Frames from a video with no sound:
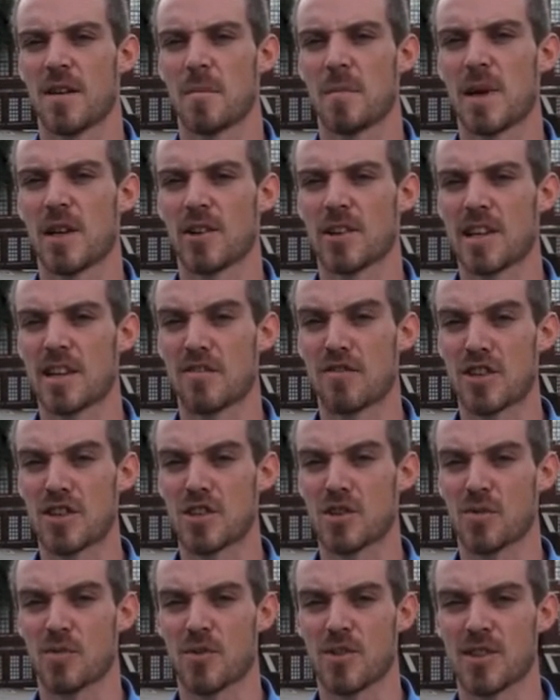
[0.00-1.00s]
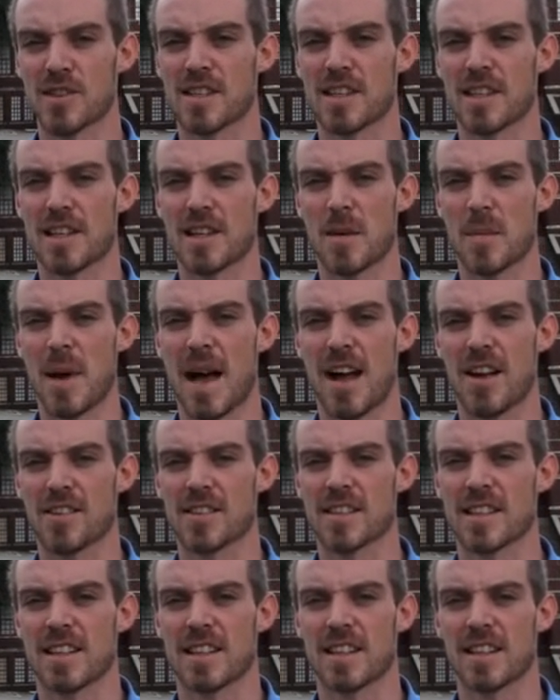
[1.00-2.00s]
building official for the city of
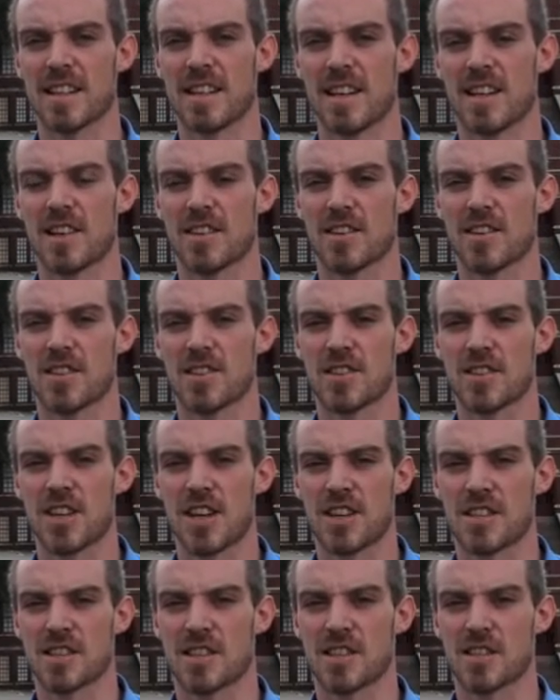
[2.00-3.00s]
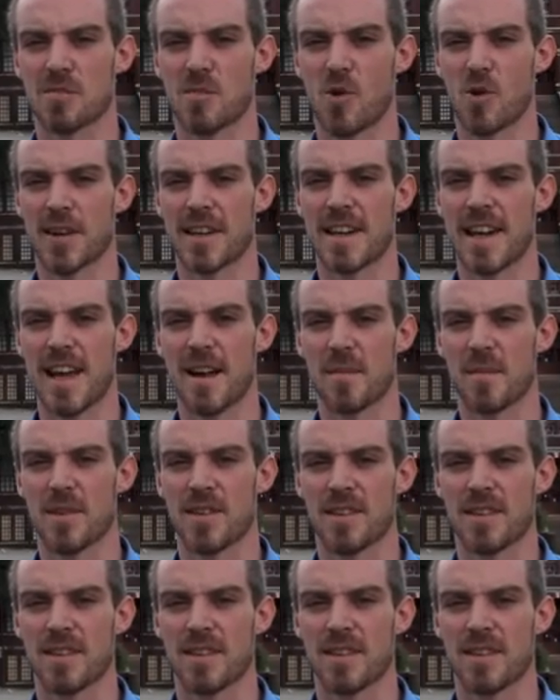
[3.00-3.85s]
Palestine, to discuss this more in depth.